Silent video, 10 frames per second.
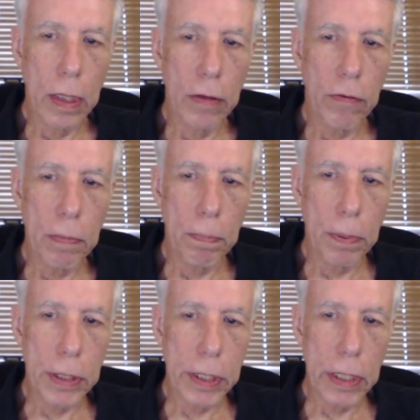If he
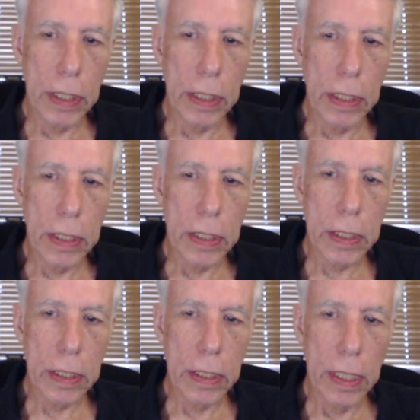
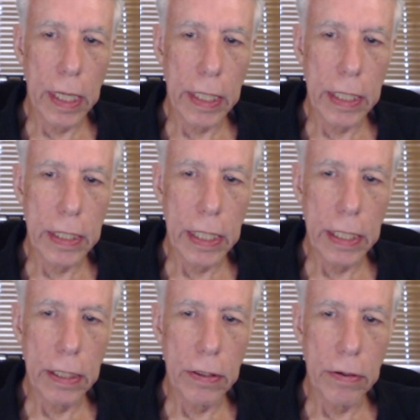pushes, I continue.